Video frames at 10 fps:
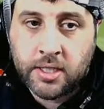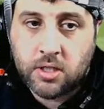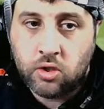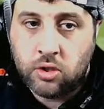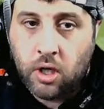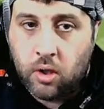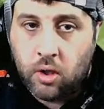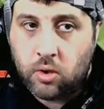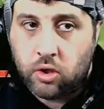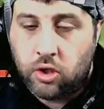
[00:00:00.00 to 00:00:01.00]
no
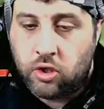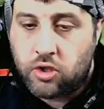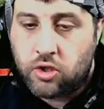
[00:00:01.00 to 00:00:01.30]
good.